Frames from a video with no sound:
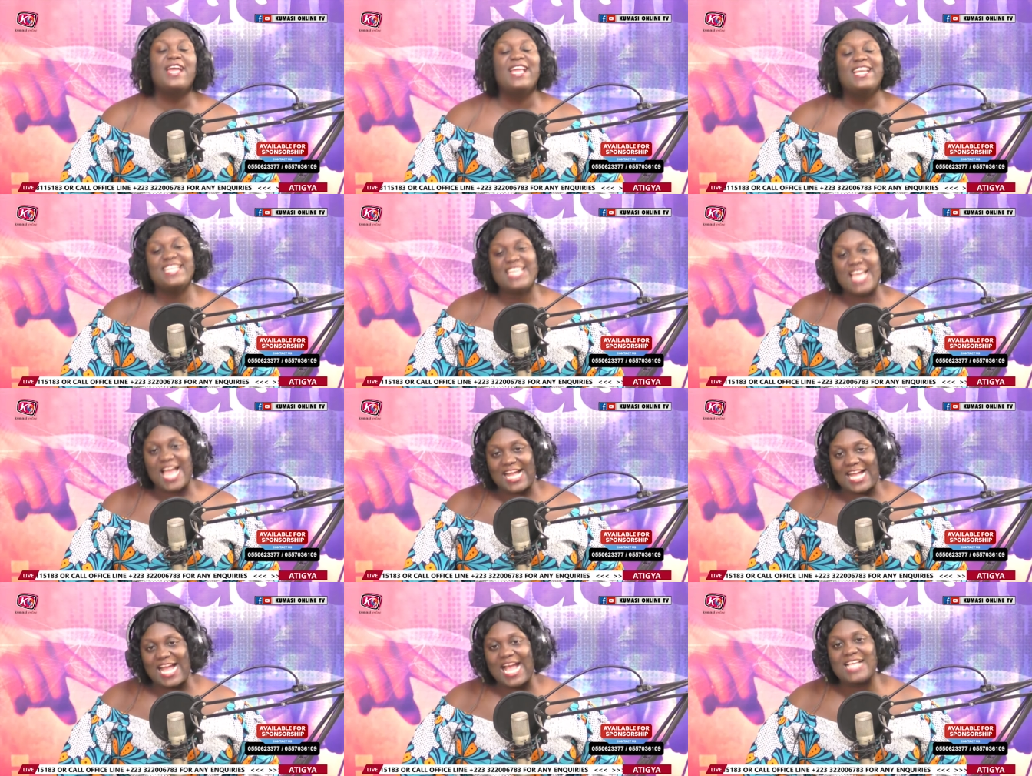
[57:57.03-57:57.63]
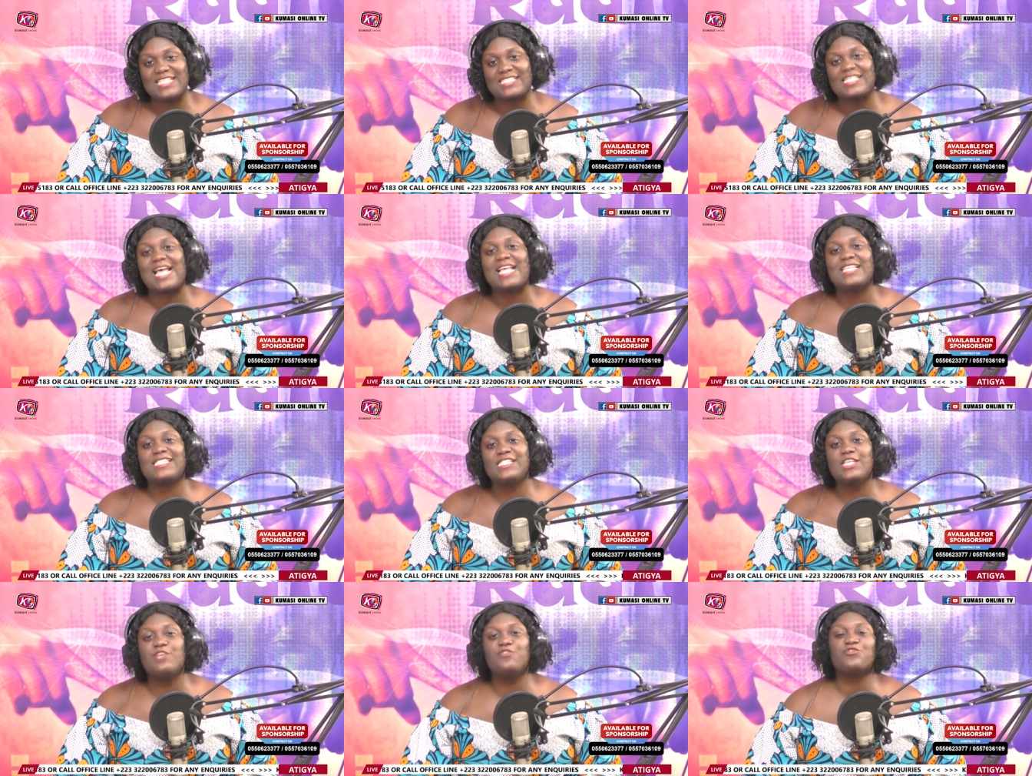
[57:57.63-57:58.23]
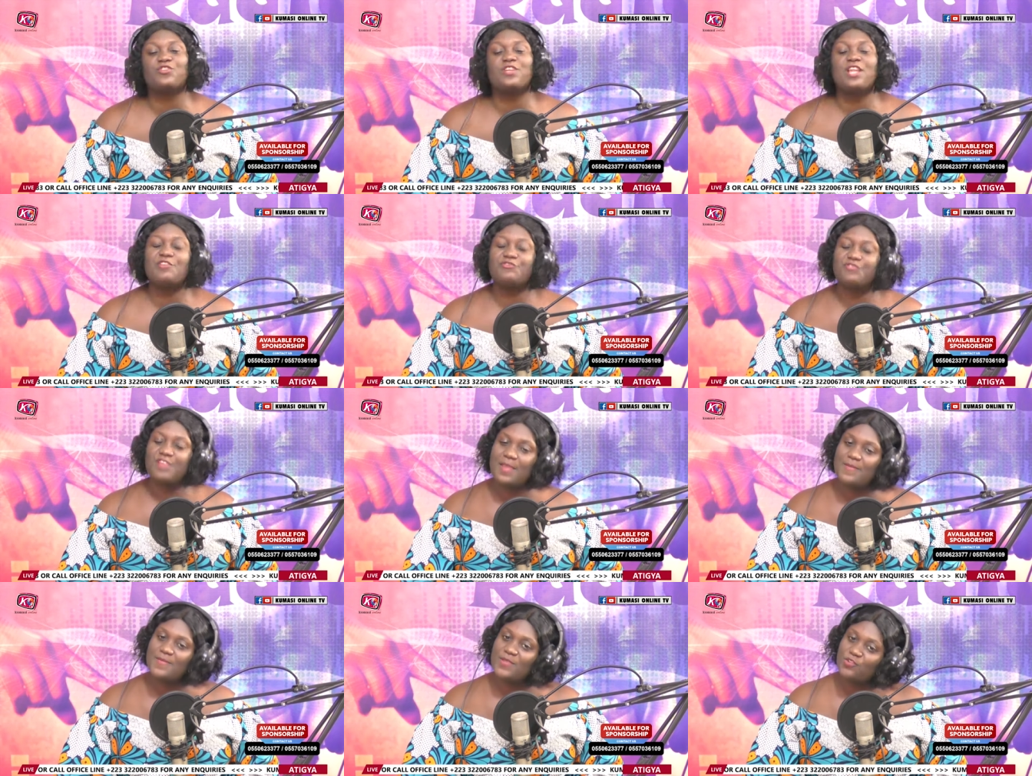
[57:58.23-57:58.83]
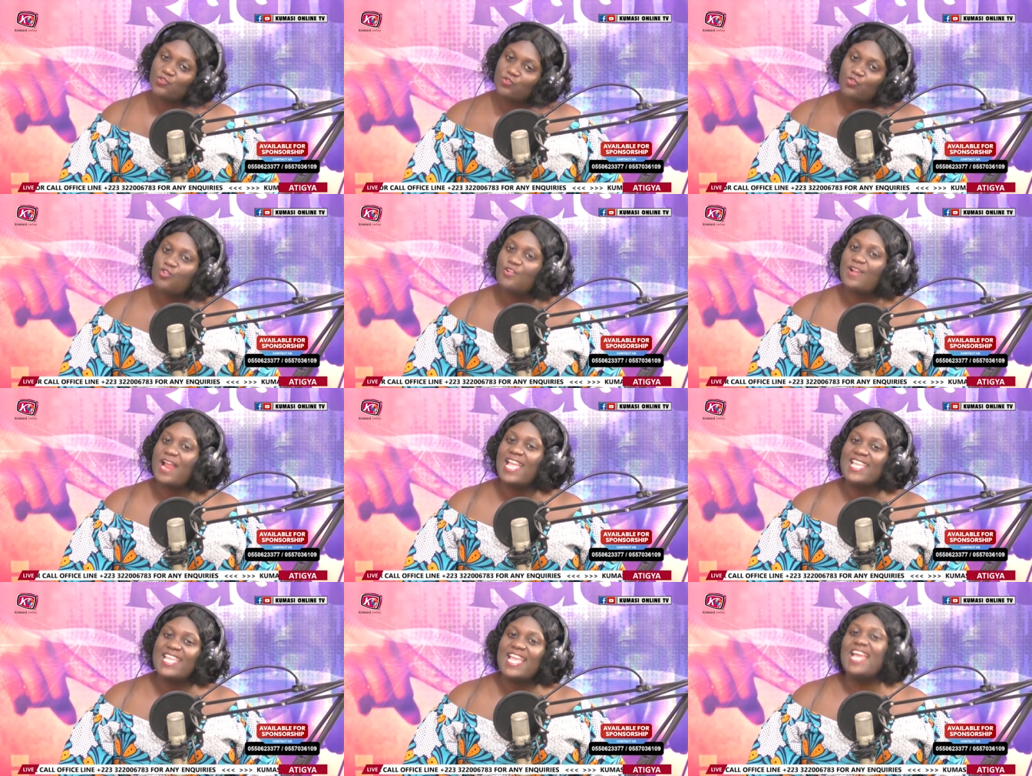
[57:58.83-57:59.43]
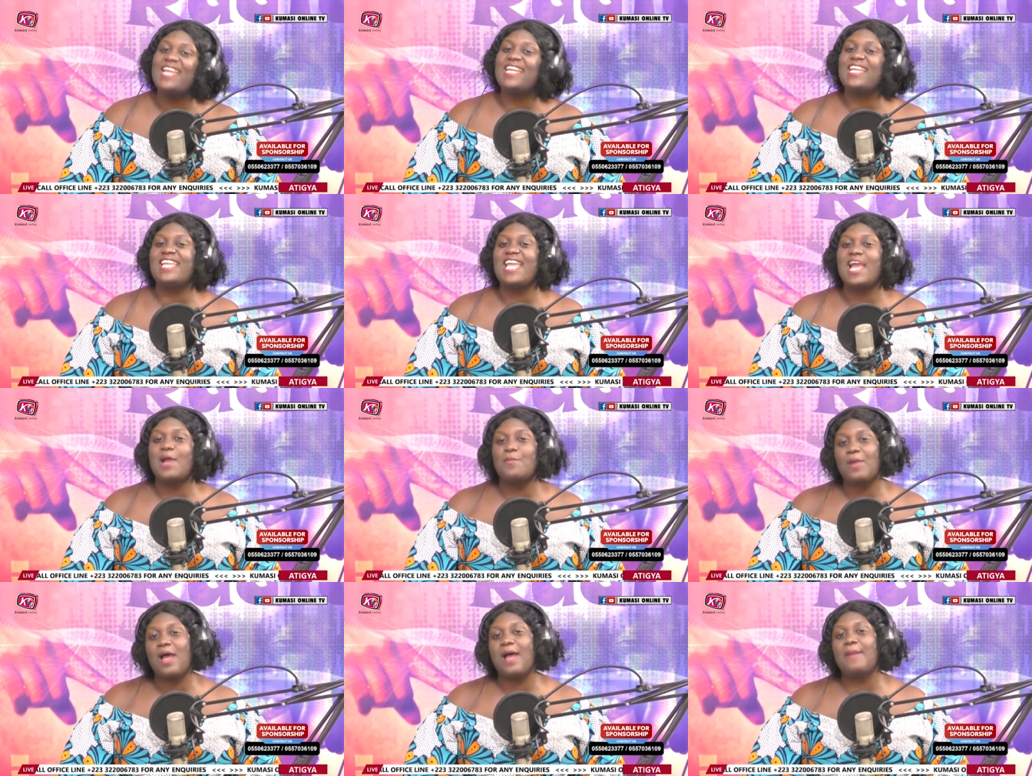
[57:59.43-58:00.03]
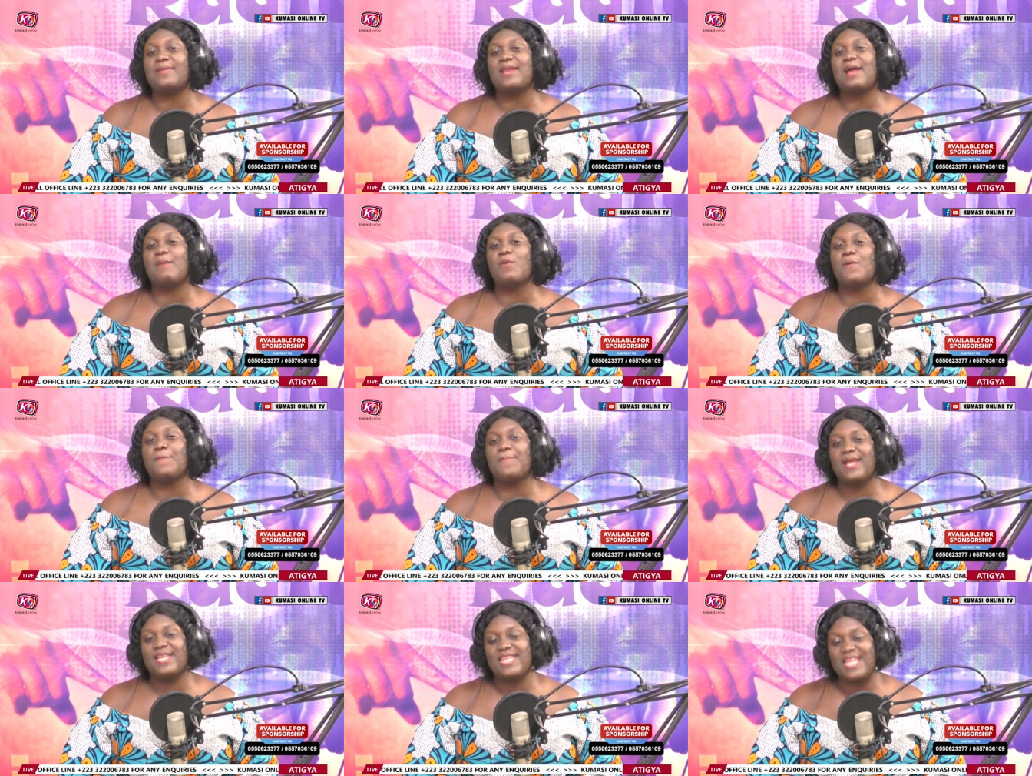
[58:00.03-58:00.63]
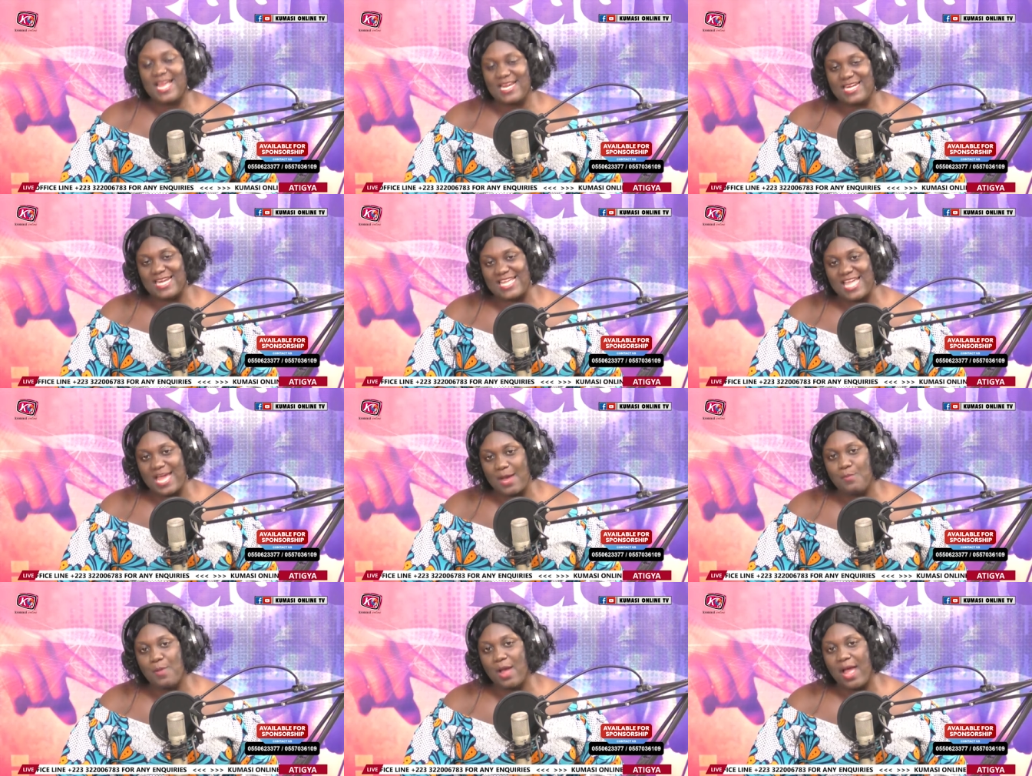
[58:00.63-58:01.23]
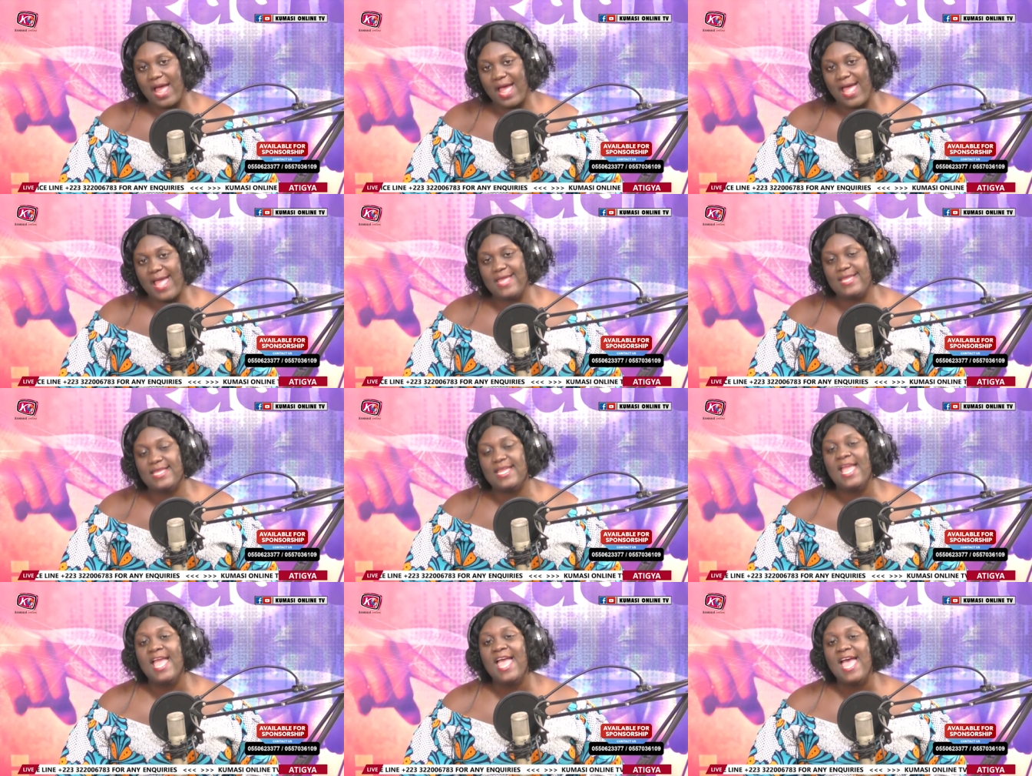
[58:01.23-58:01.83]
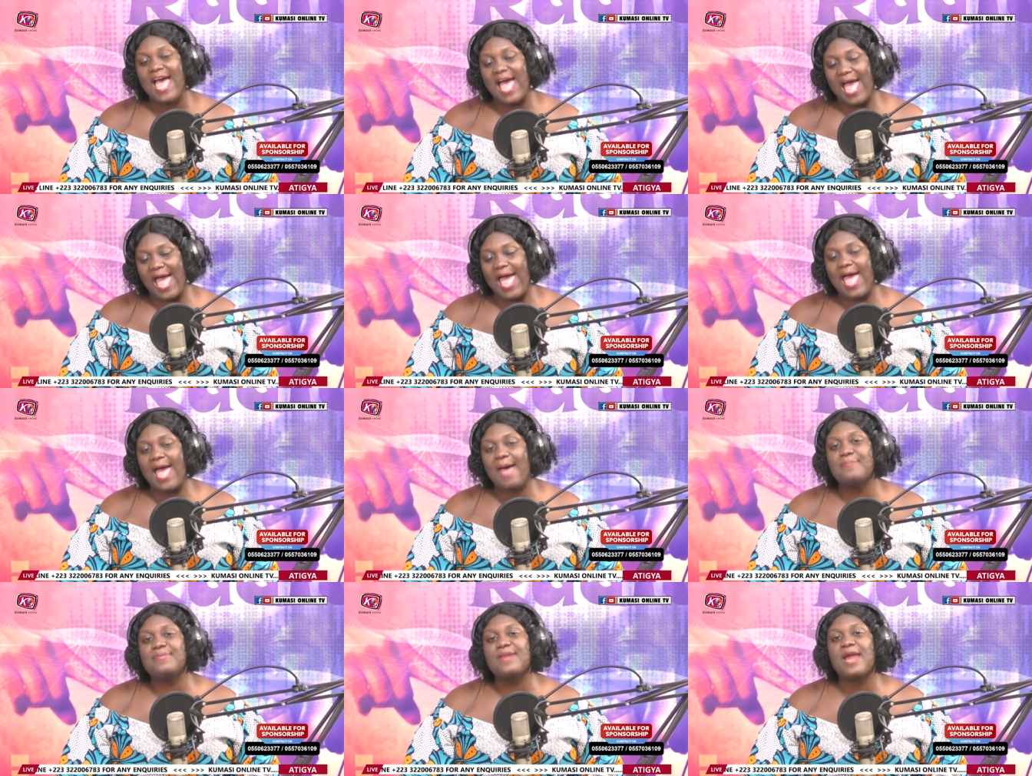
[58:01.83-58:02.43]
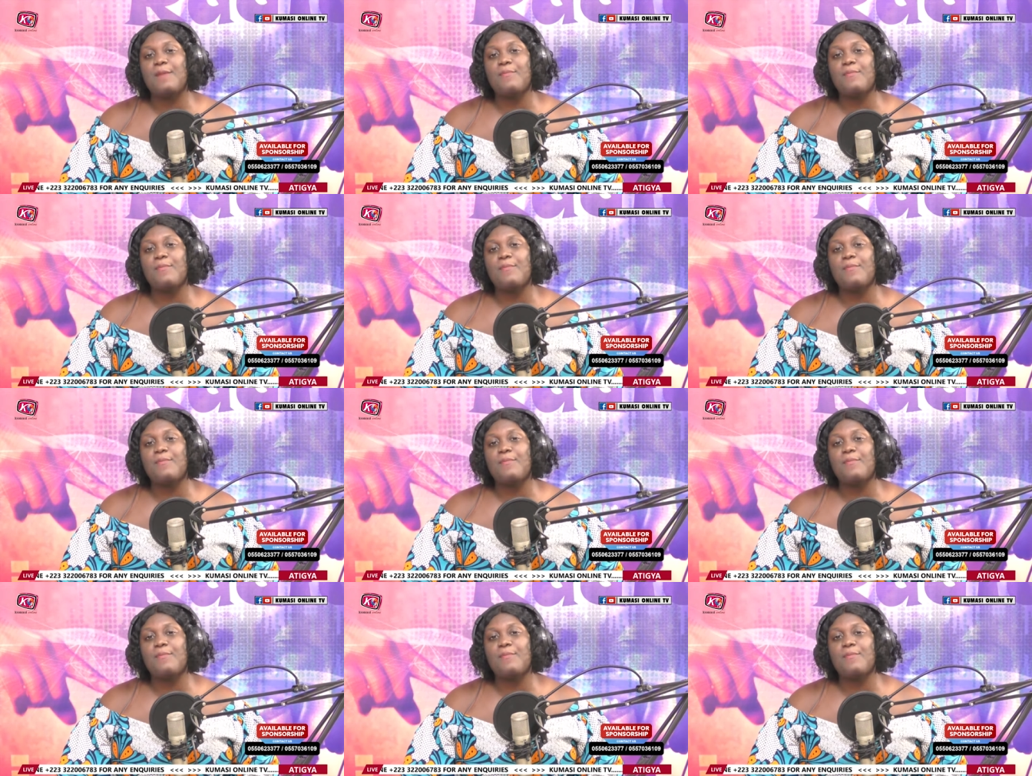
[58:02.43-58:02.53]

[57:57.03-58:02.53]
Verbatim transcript: ni aka asasi so na hwe bi suhura ye na ye ba abrabo pa ye na ye ba ayi abrabo